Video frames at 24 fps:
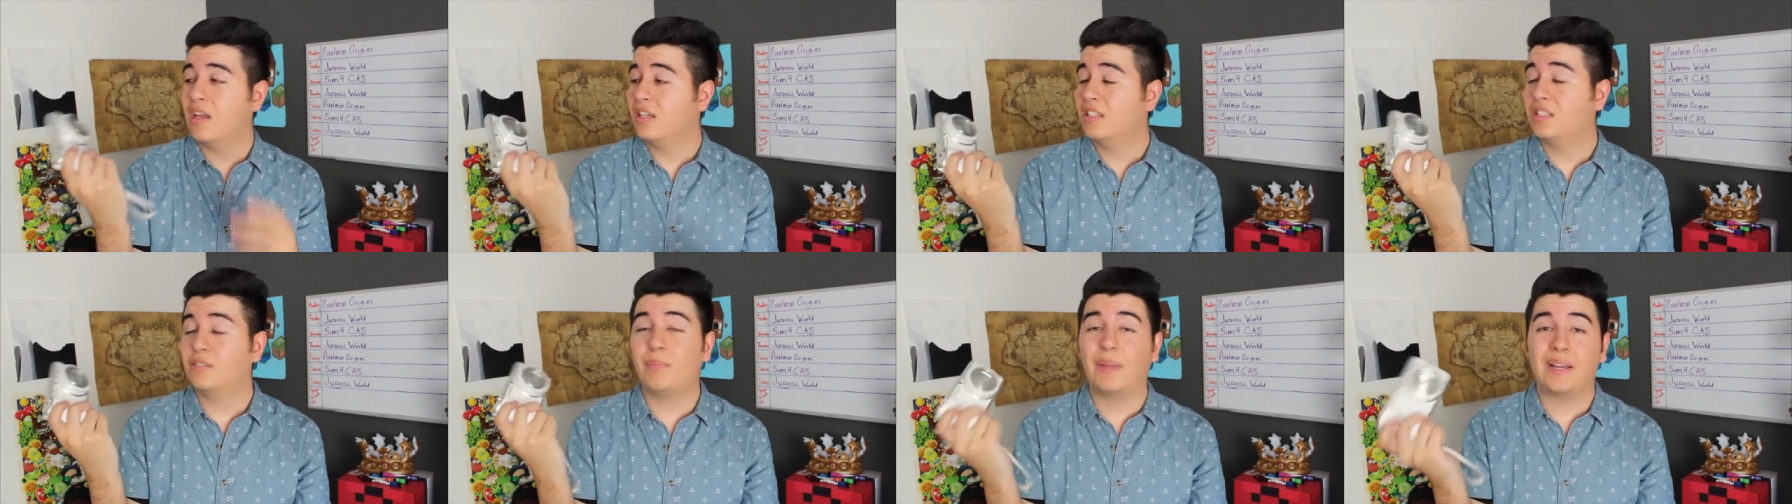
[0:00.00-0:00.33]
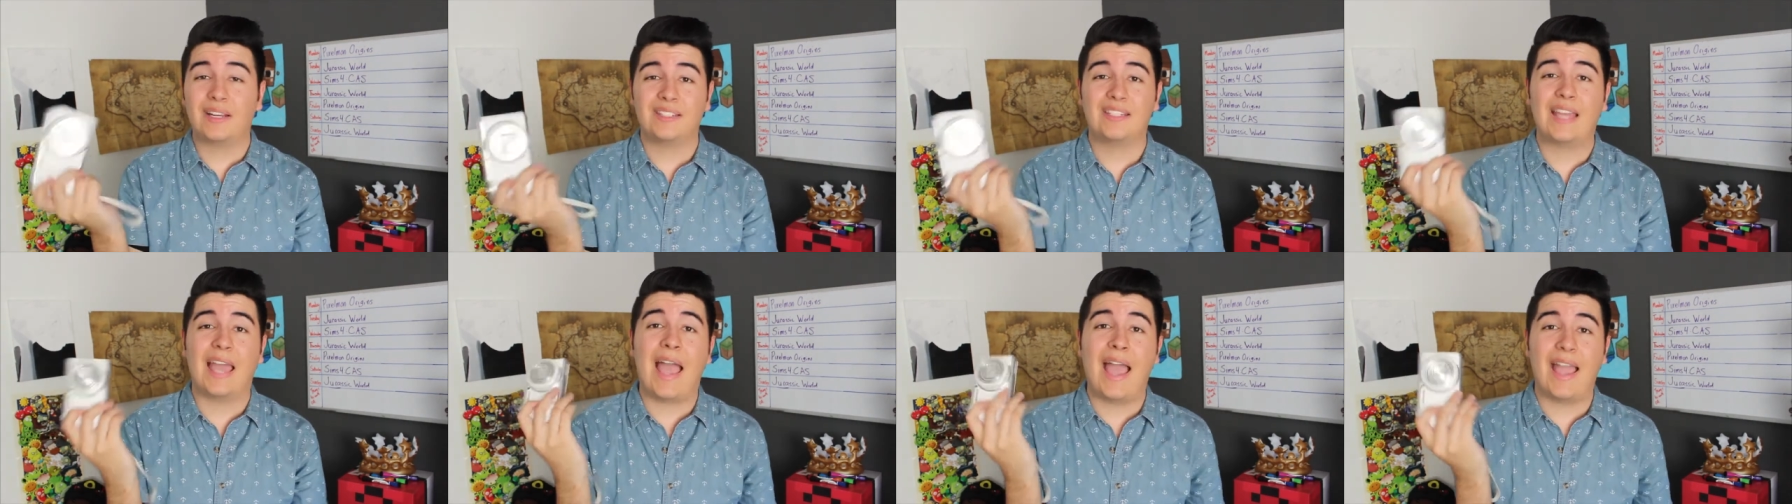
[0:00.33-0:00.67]

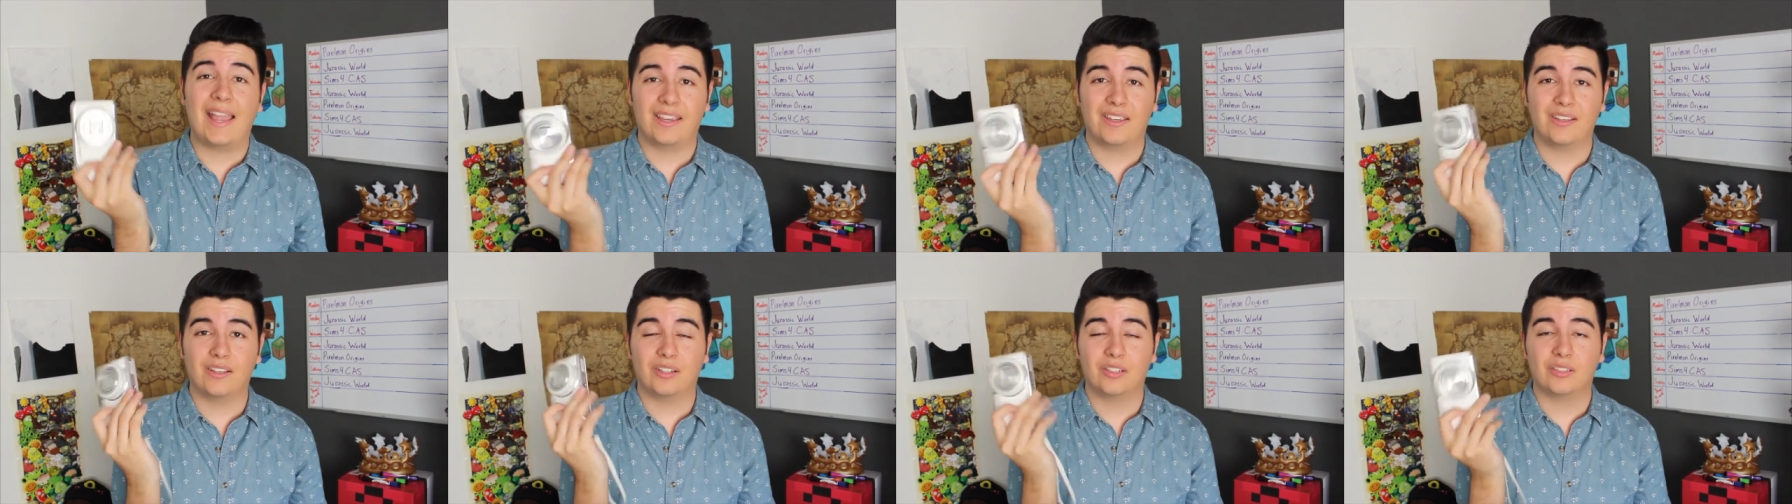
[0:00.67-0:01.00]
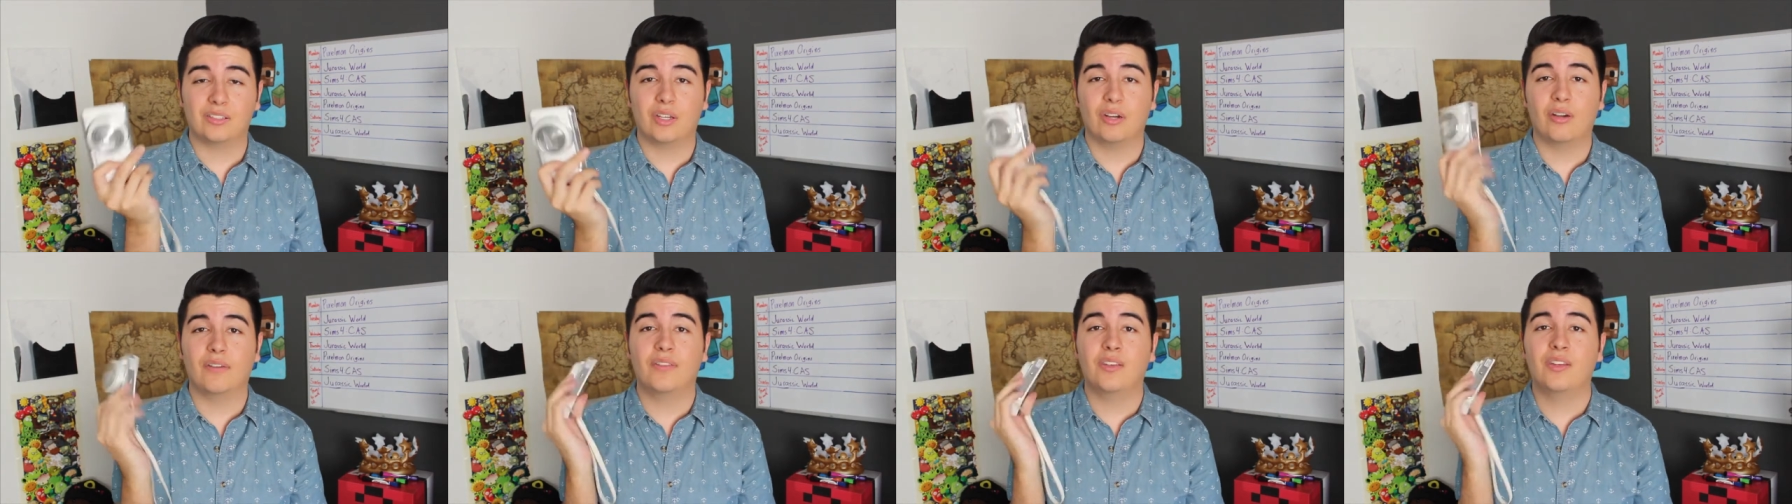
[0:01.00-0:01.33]
spectacular.
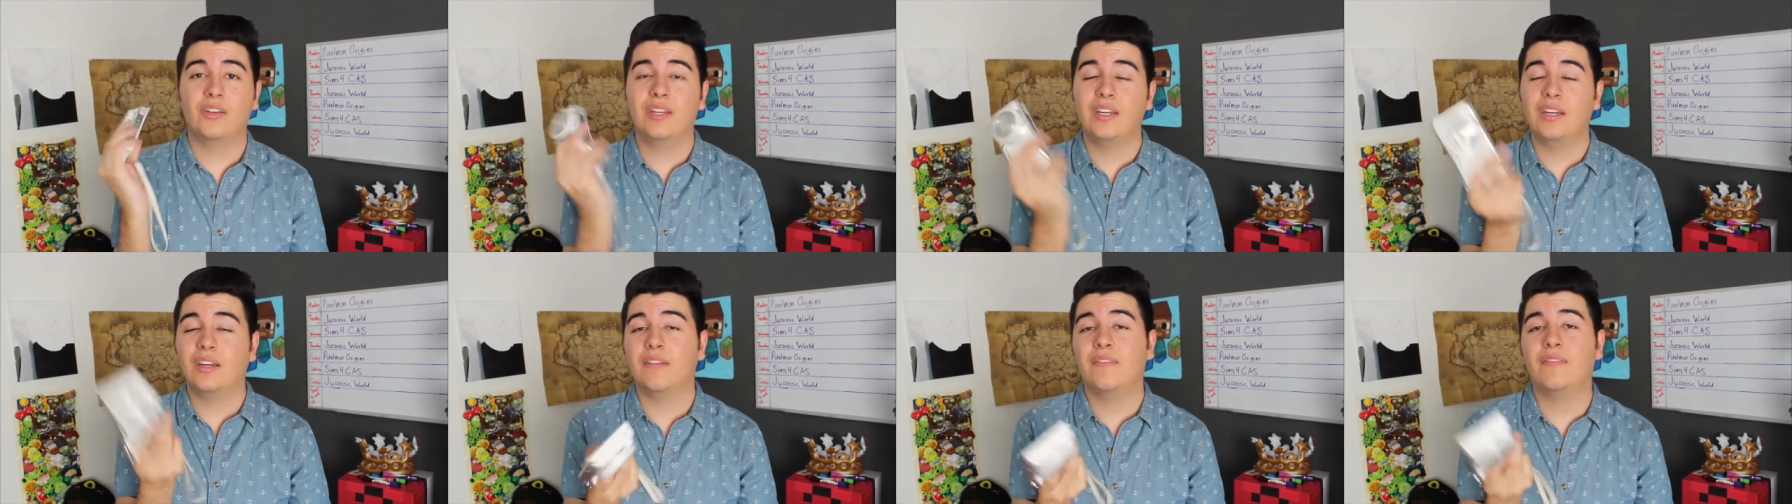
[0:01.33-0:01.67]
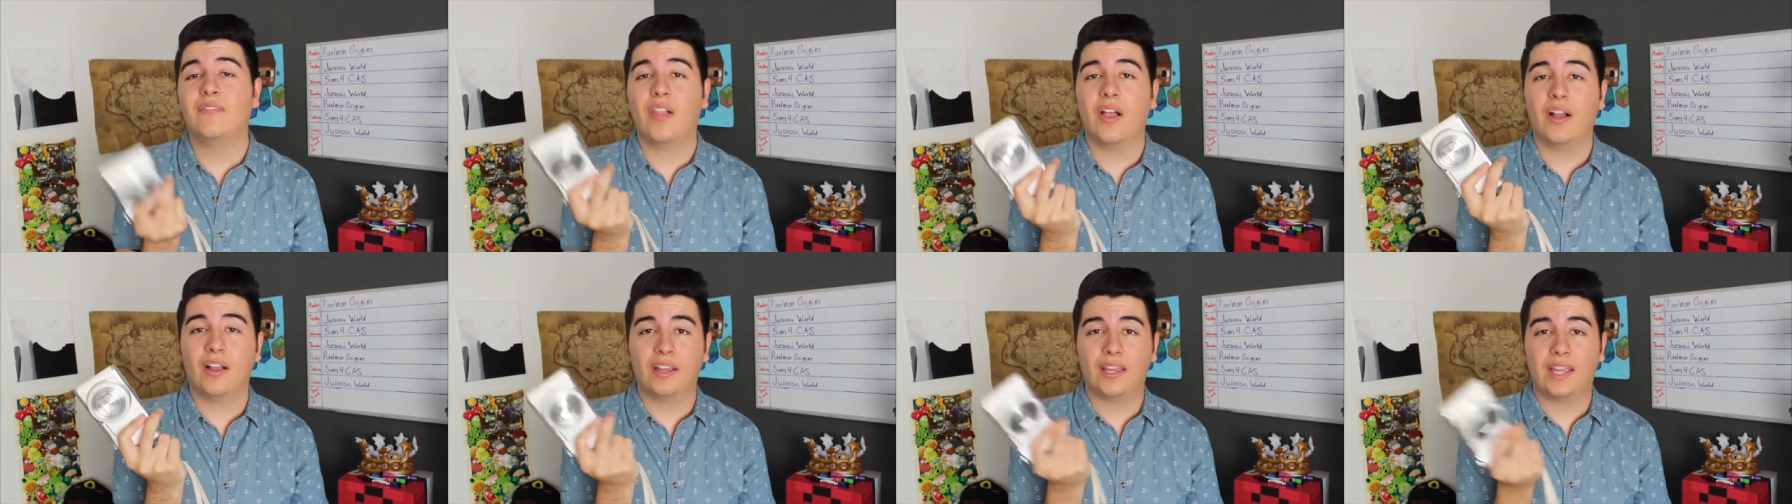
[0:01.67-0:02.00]
So if you need a
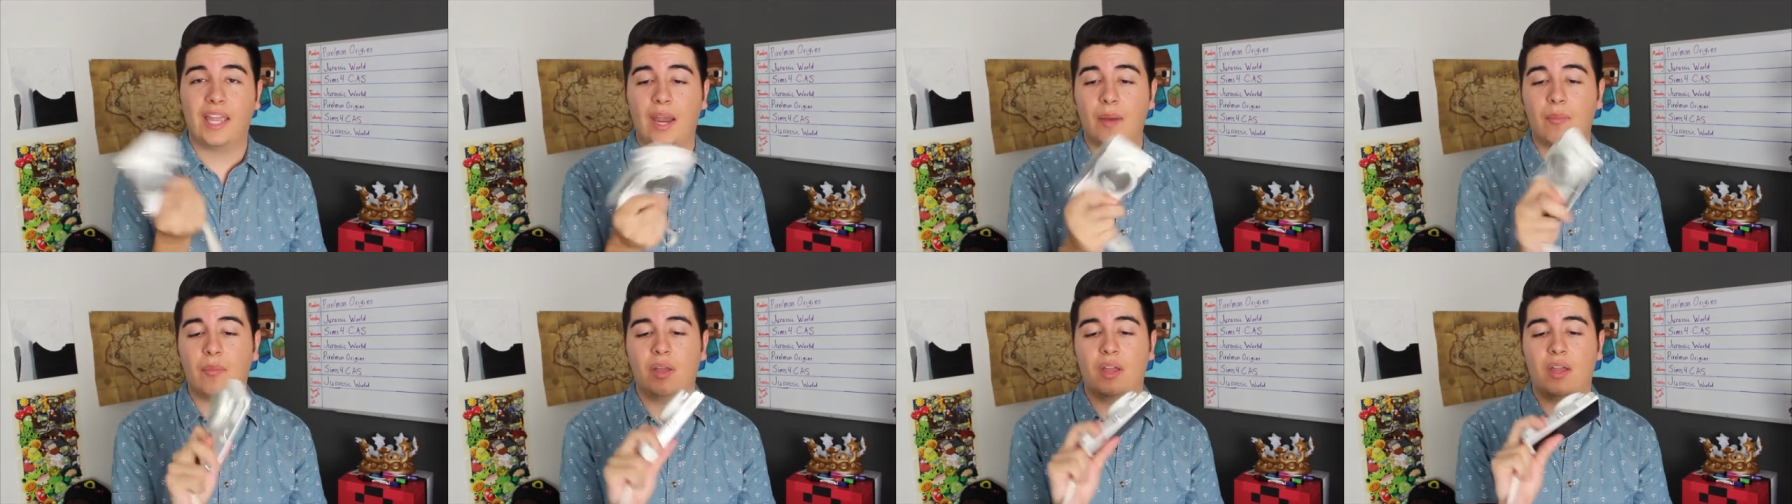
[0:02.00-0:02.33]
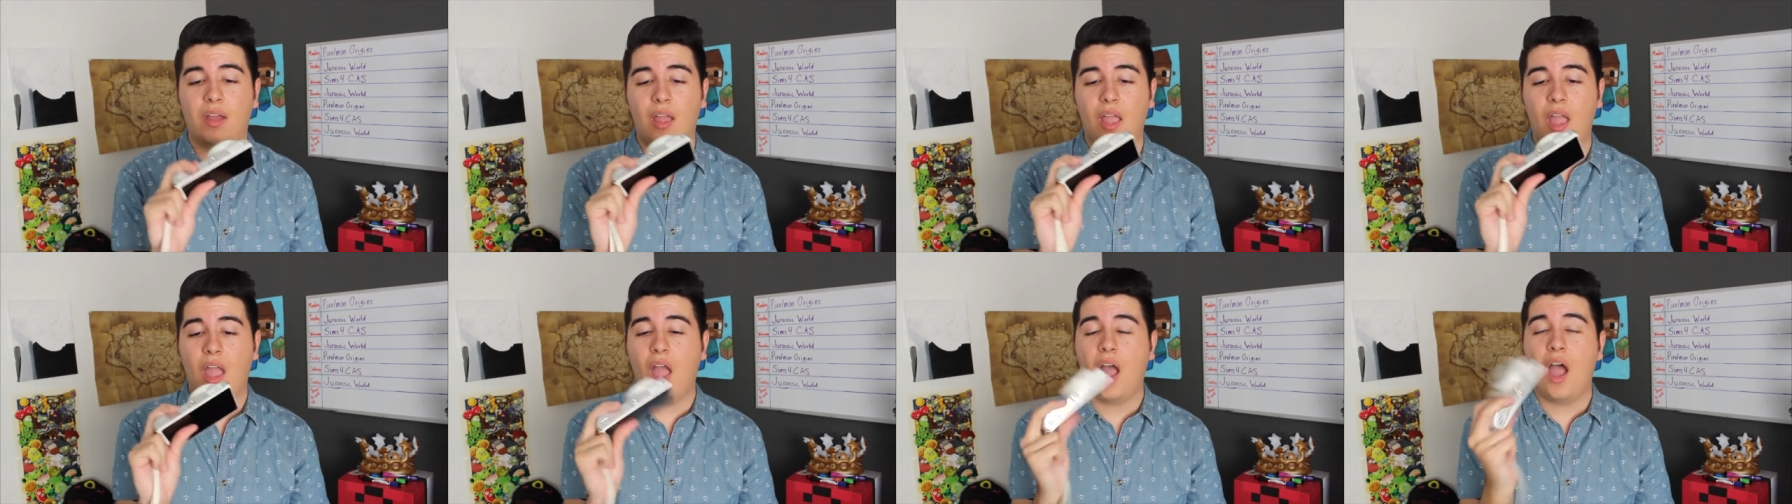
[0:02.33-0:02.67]
vlogging camera,